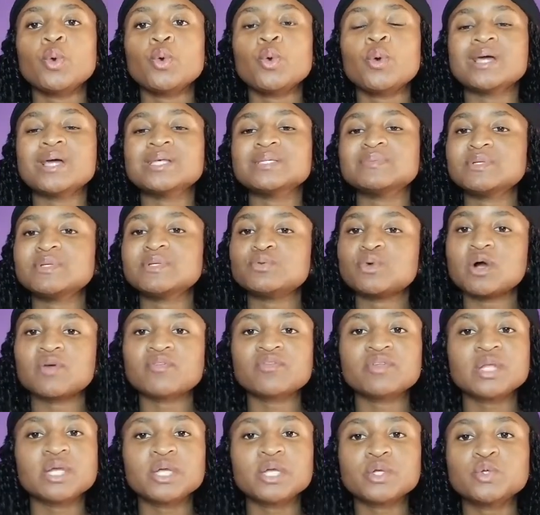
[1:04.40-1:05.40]
who has been
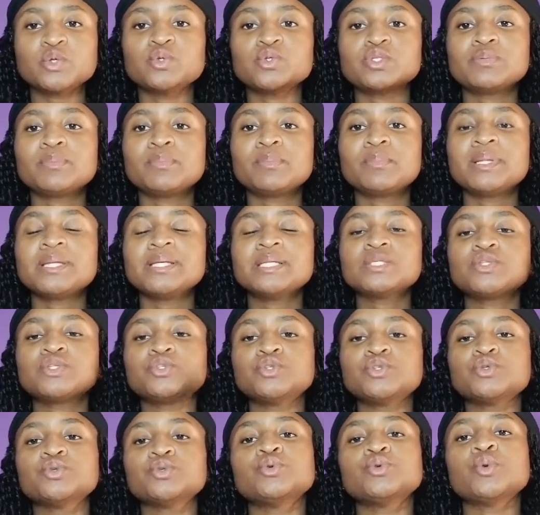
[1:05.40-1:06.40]
wrongfully accused, please
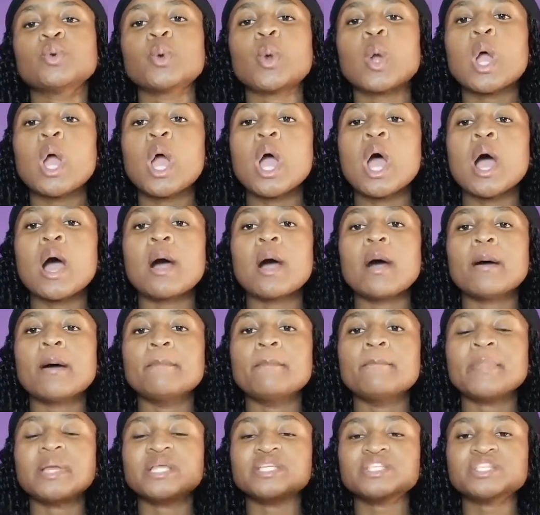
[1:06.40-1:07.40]
do
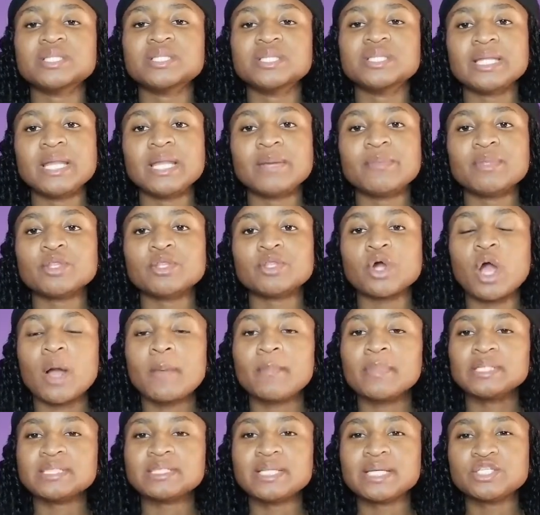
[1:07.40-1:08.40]
mention their name in the
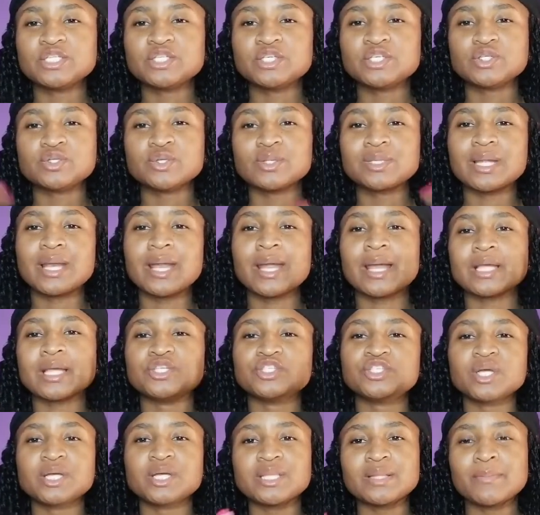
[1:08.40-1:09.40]
comment section so that I can
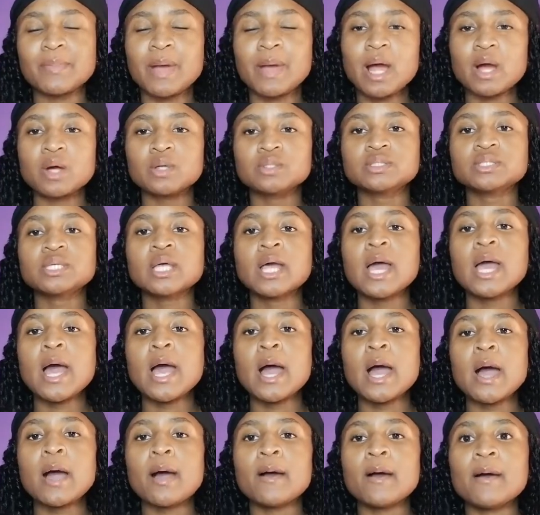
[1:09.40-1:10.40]
check them out.
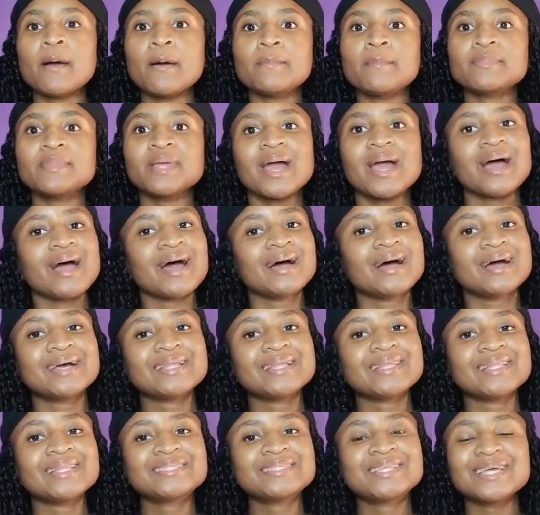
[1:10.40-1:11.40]
Yeah,
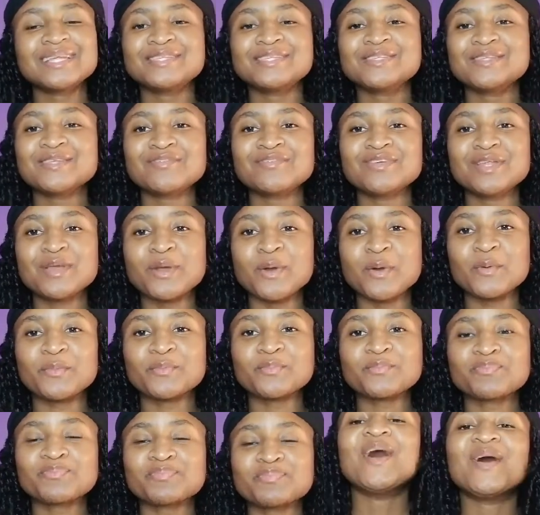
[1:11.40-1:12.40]
let's get into the video.
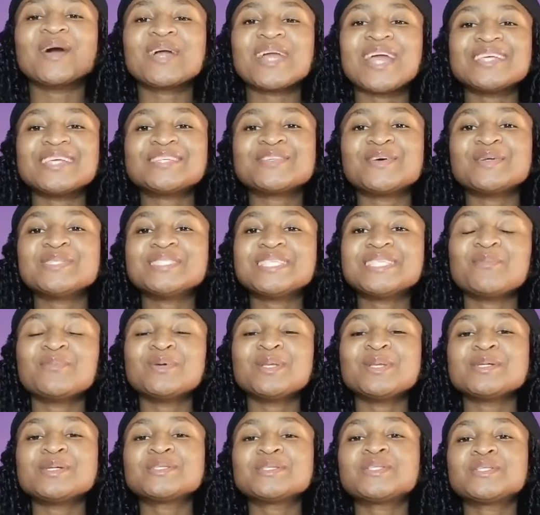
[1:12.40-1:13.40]
Okay, so
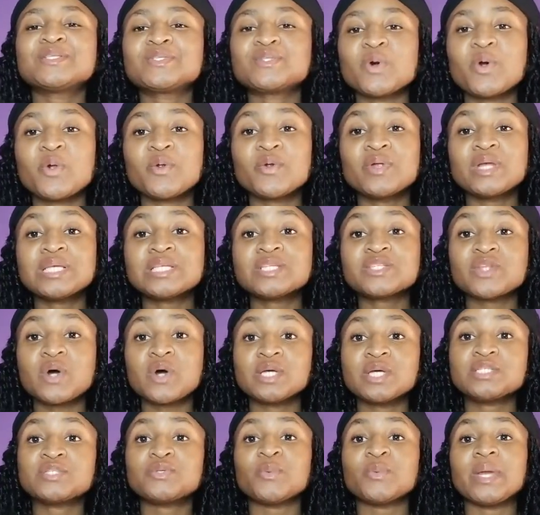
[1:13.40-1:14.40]
Njabulo's story
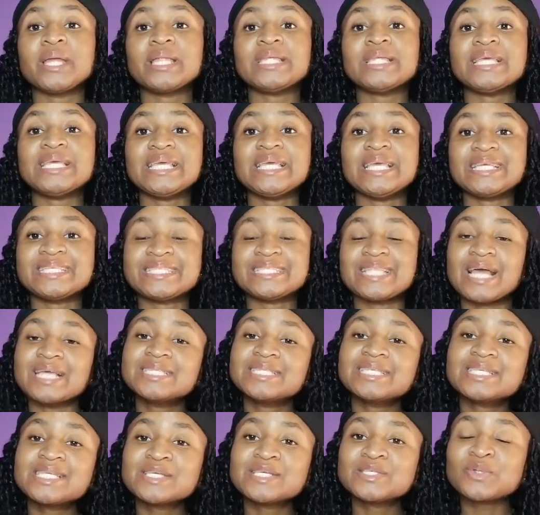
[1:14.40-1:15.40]
starts when he is
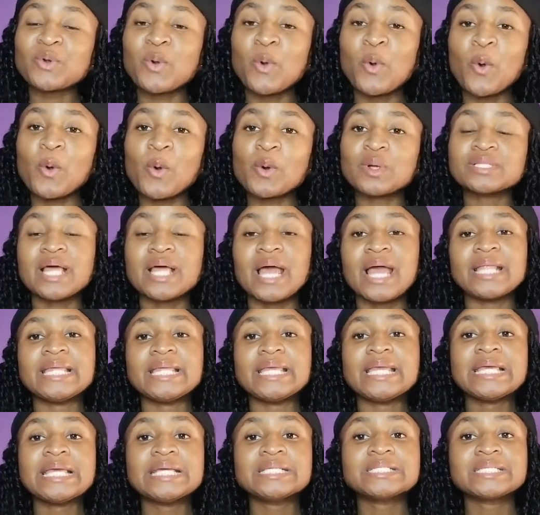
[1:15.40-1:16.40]
19 years old and
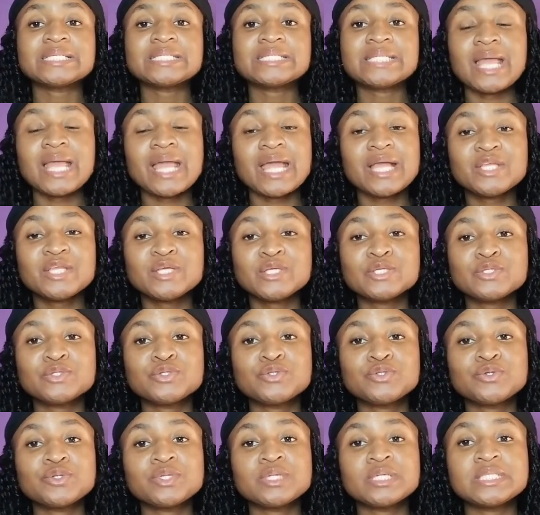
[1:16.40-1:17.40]
he is a second year
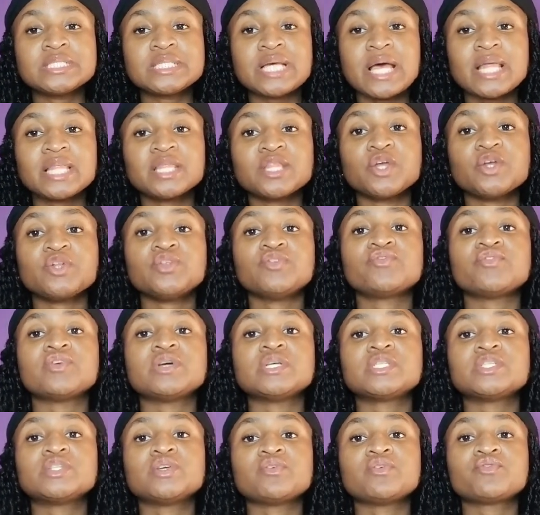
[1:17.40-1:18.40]
student at the
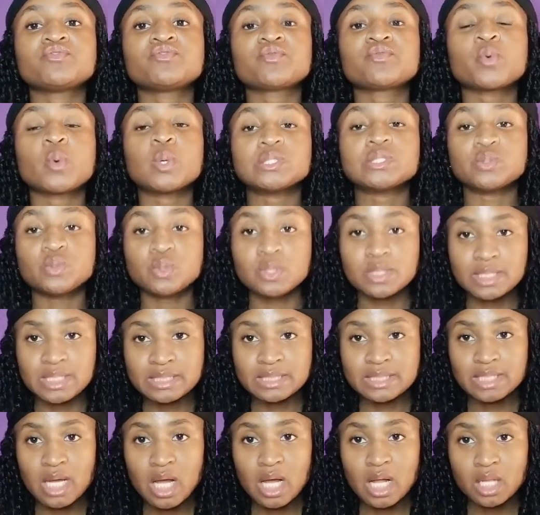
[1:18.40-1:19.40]
University of
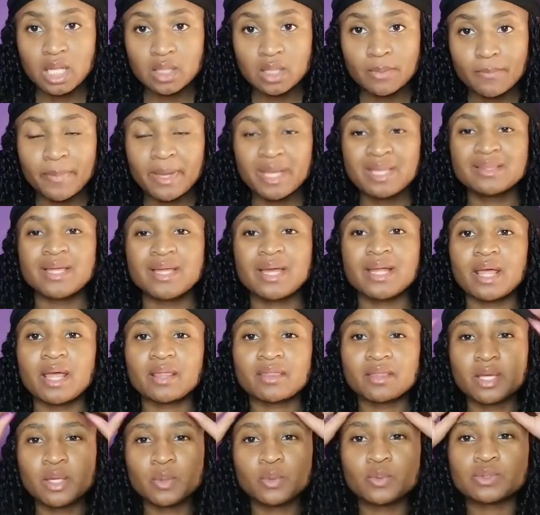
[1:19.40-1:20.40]
KwaZulu-Natal. Back then, I
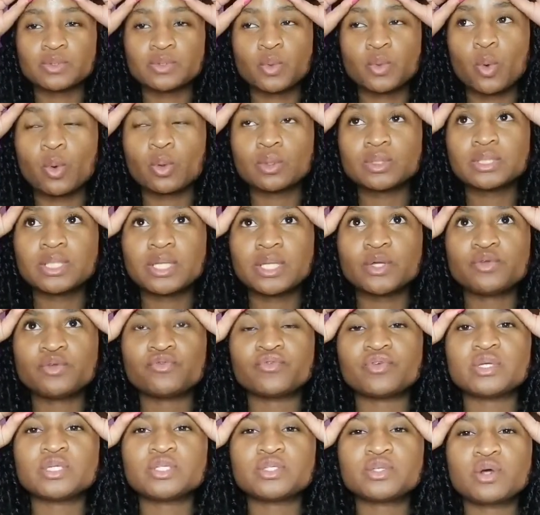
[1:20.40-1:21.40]
think it was called the
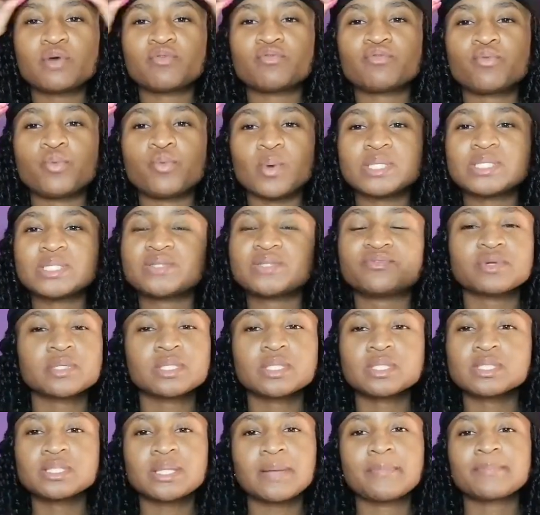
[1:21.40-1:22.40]
University of Westville,
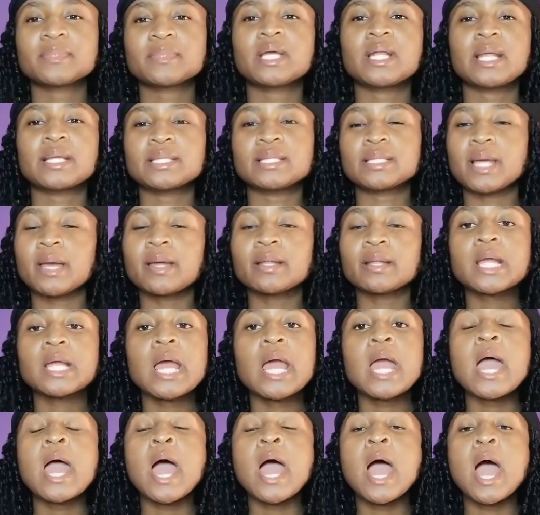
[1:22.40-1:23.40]
something like that.
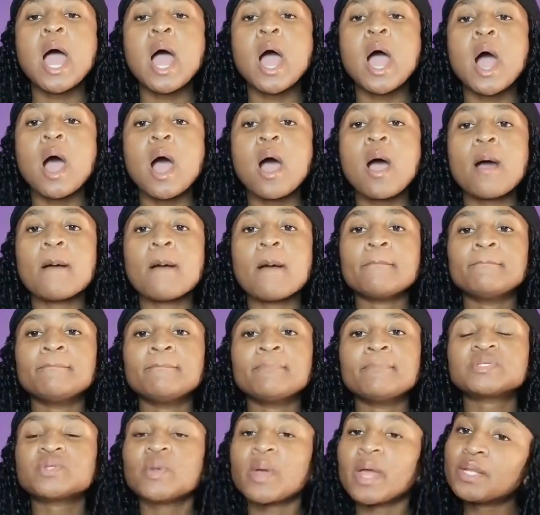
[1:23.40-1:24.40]

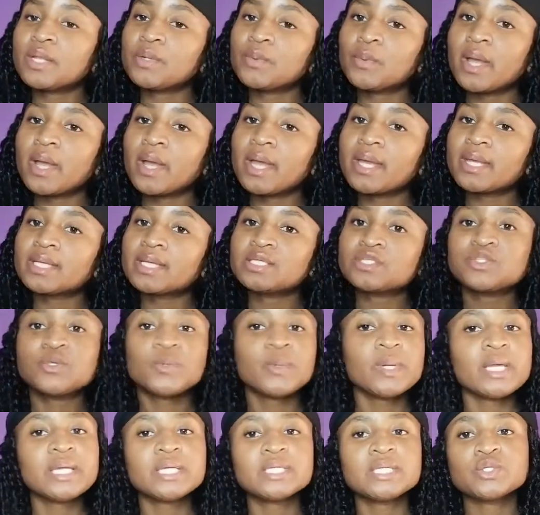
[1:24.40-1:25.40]
So anyway, he's
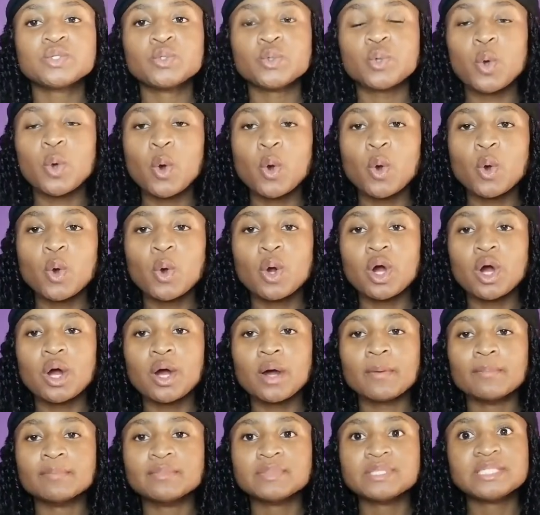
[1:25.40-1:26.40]
doing his law
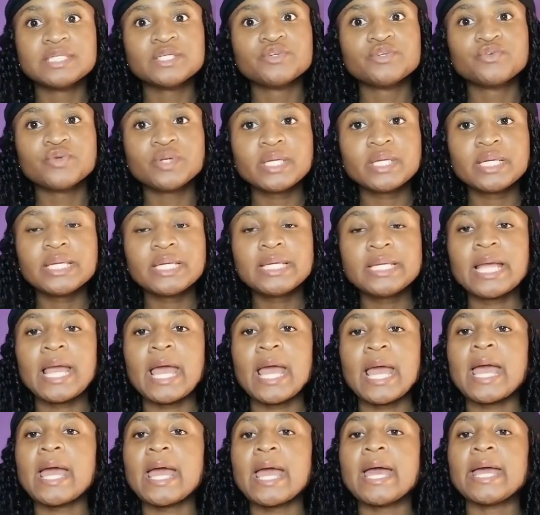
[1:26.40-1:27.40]
degree
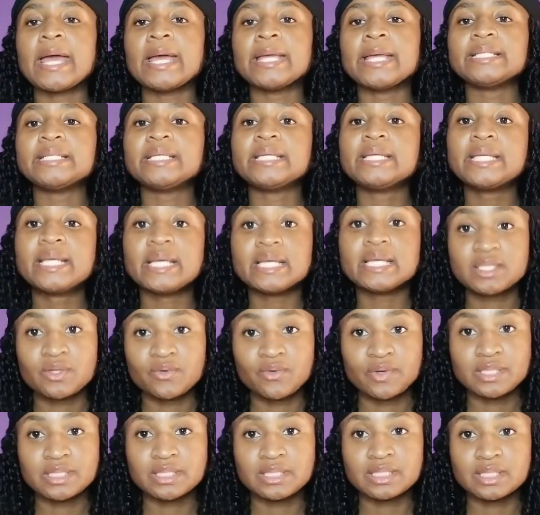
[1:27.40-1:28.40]
and he gets
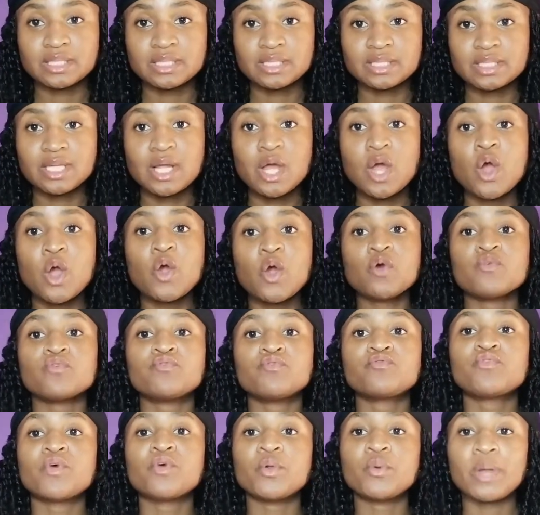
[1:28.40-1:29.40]
arrested
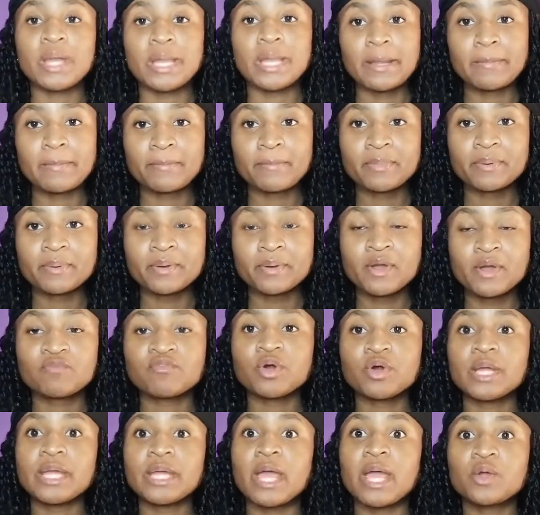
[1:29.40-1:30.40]
for rape,
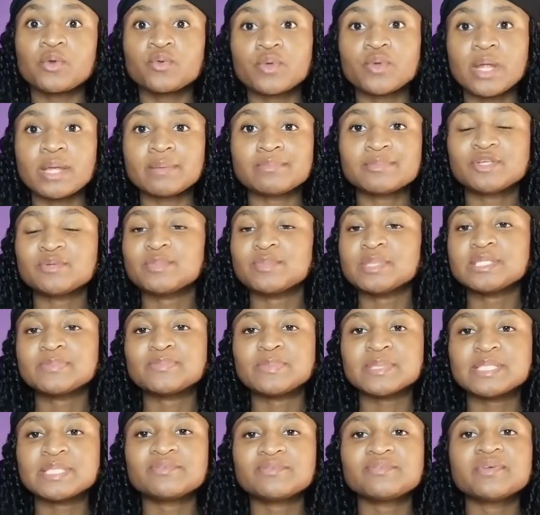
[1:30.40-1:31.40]
for gang rape to be
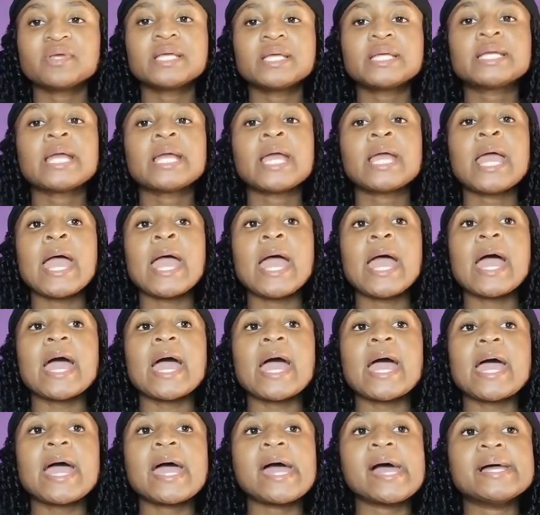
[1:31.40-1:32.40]
specific.
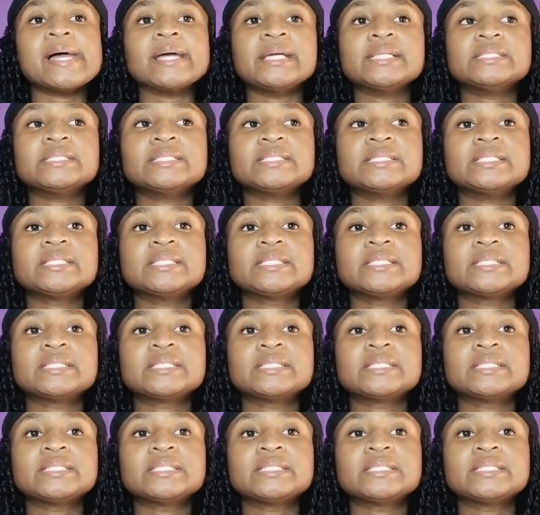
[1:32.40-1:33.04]
And